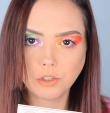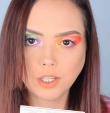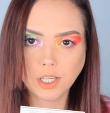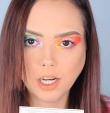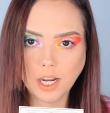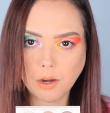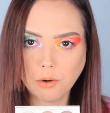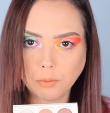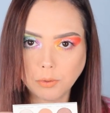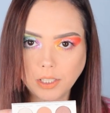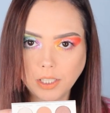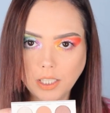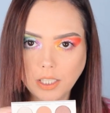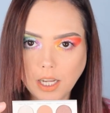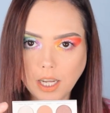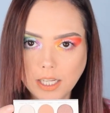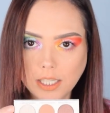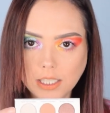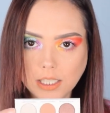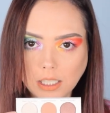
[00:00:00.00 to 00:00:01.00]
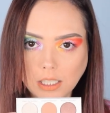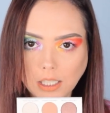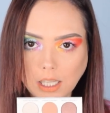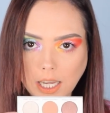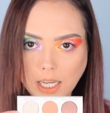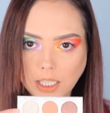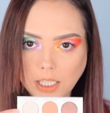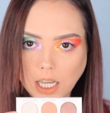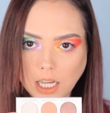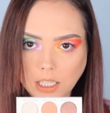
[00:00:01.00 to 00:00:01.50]
You get a really nice
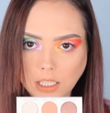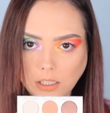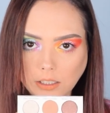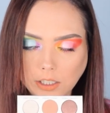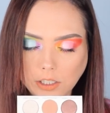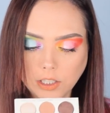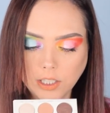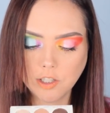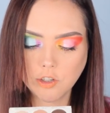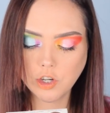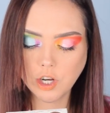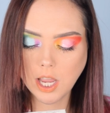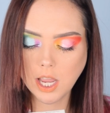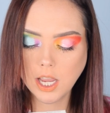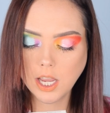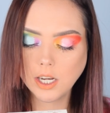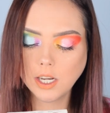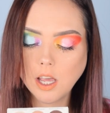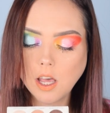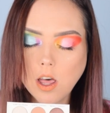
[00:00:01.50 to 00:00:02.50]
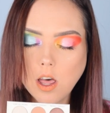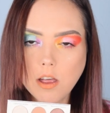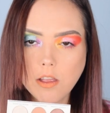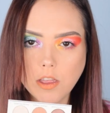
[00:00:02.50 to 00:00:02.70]
light kind of glittery shade,